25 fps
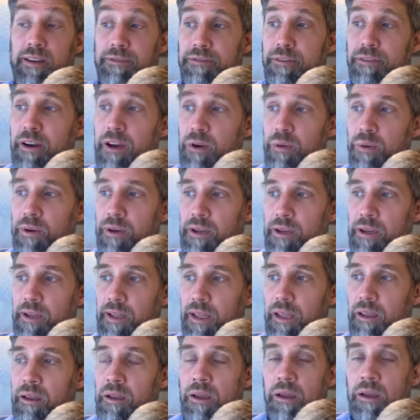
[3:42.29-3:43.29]

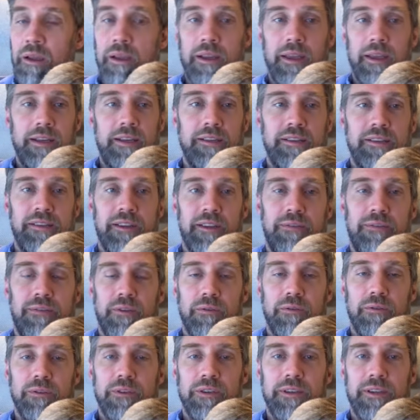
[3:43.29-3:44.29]
frequently, it is
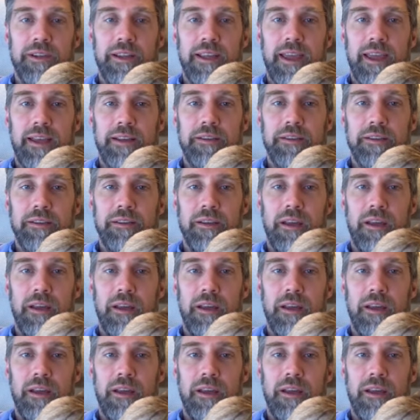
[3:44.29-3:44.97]
difficult to get,